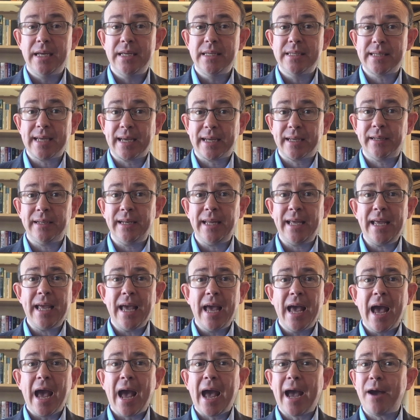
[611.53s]
Secondly,
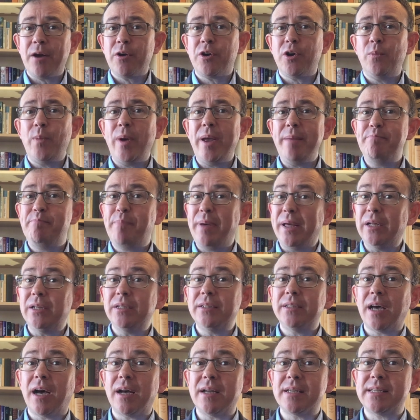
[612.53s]
how can we
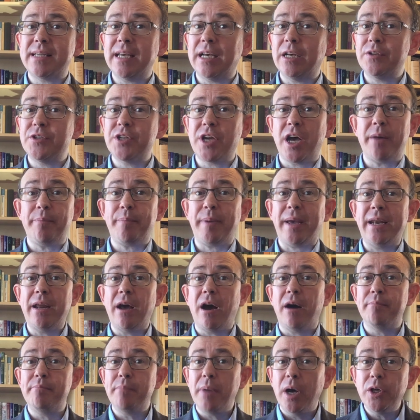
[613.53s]
build ourselves up in
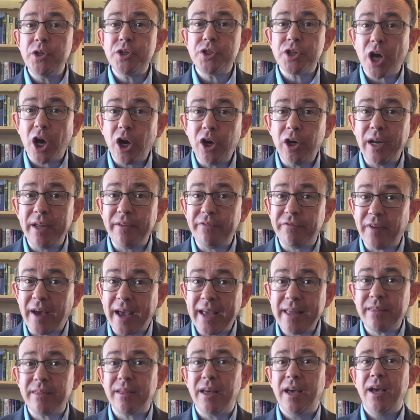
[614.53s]
our most holy
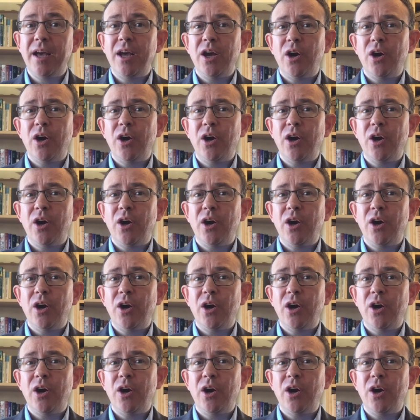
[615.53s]
faith